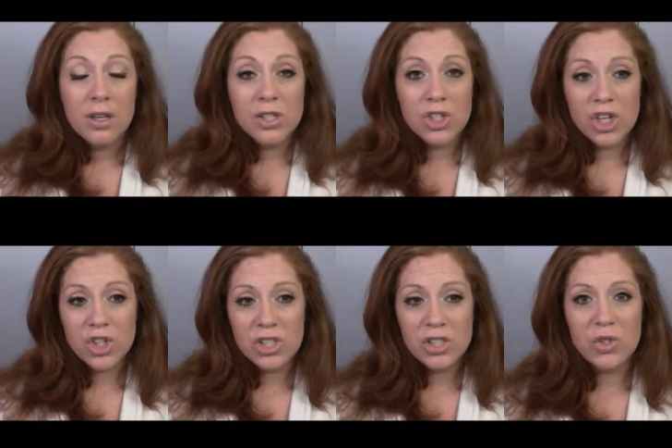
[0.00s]

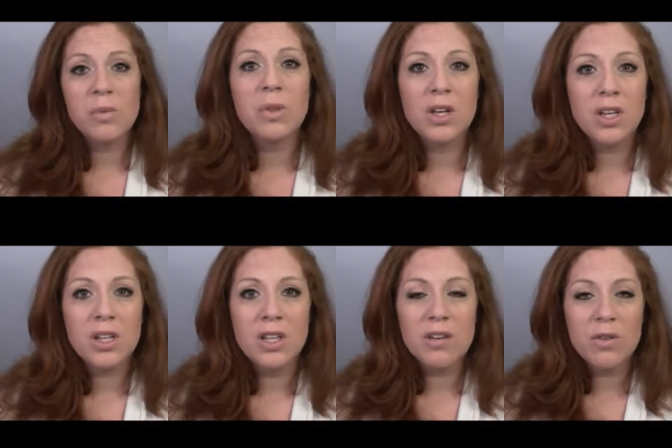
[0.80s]
suggestions you can plug
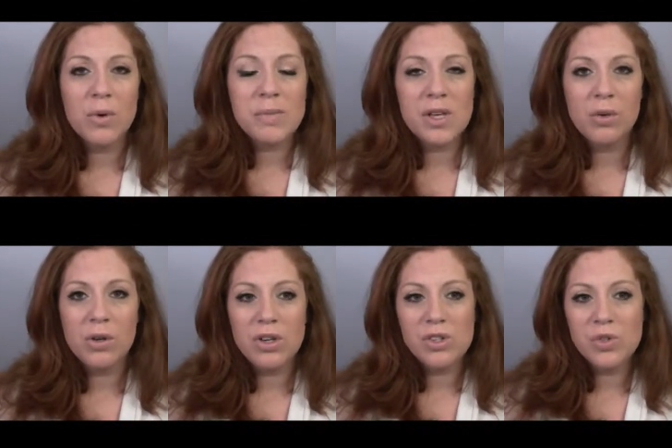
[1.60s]
in. They have the website where
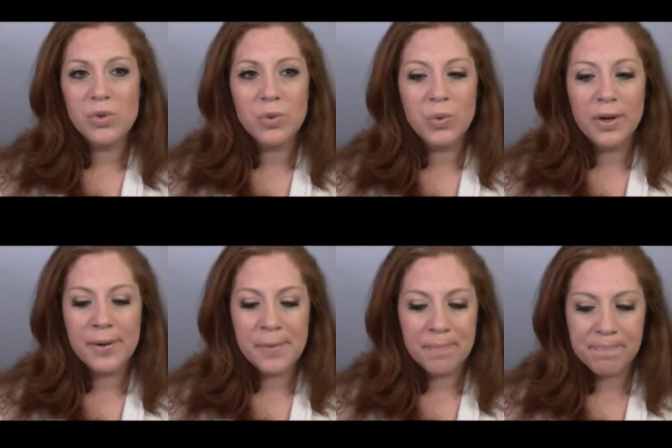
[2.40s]
you can do,
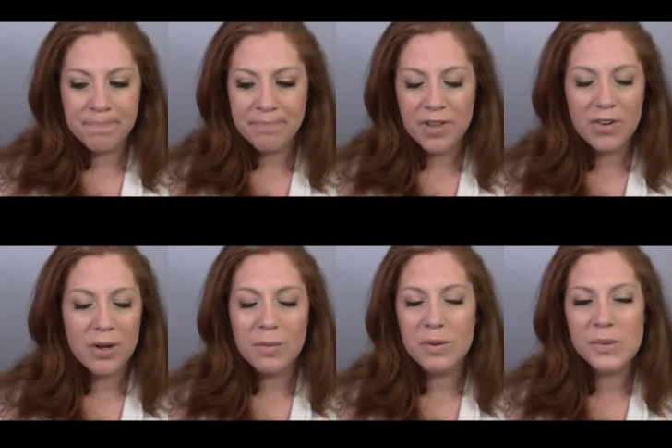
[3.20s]
um, I
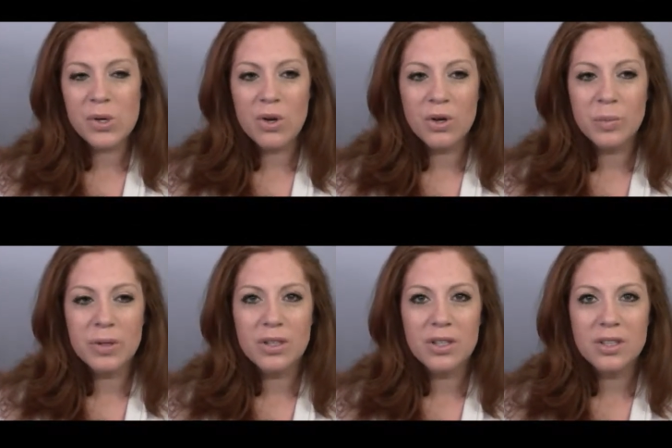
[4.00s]
forget what it was called,
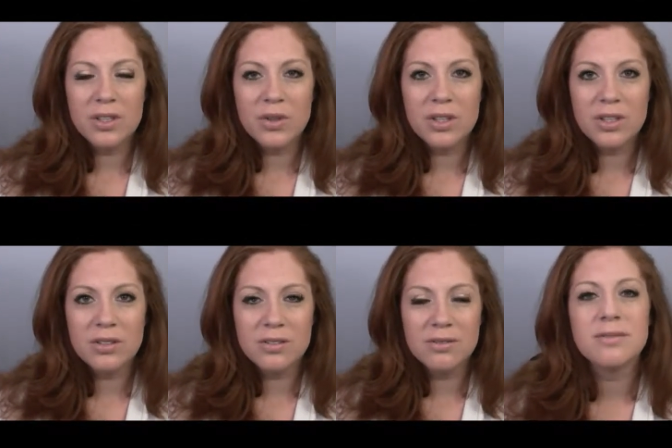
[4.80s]
but you
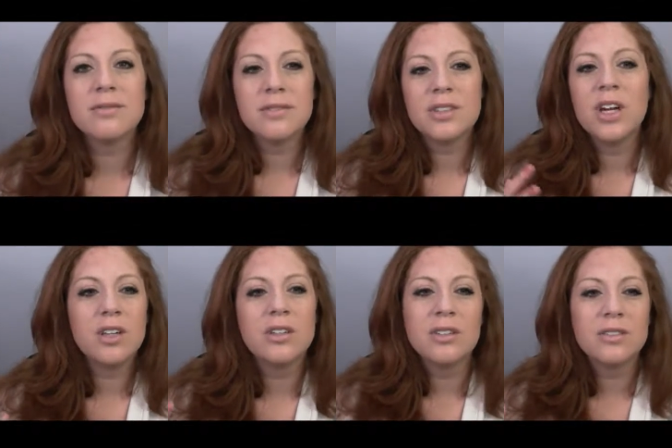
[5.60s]
can
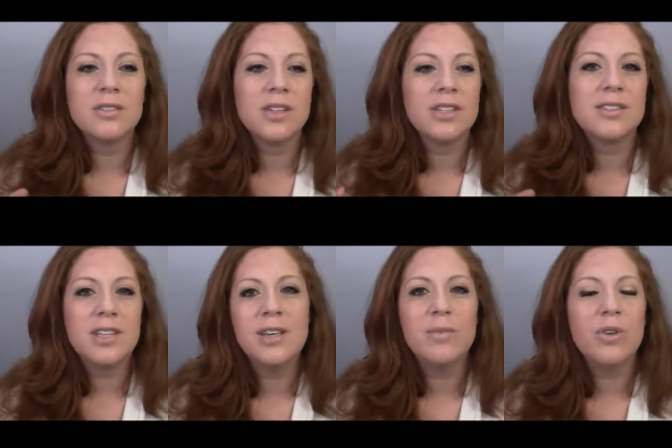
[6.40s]
color, like
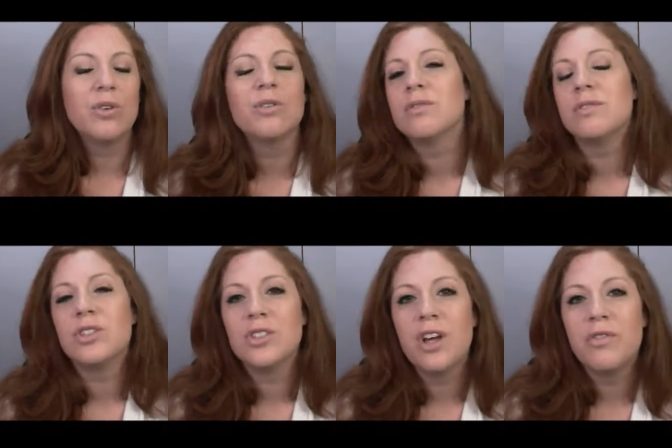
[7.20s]
scheme your
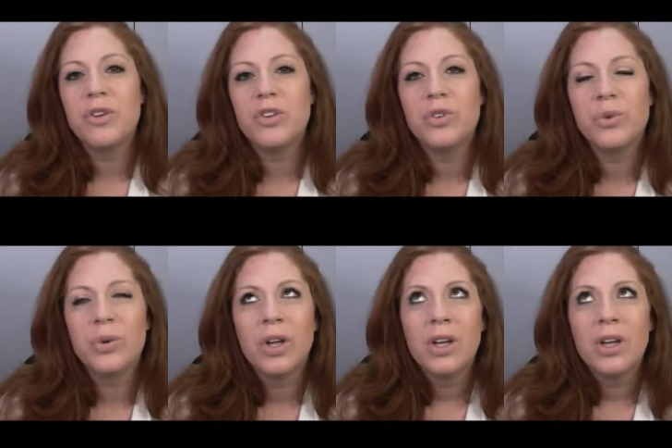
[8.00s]
yourself. You can do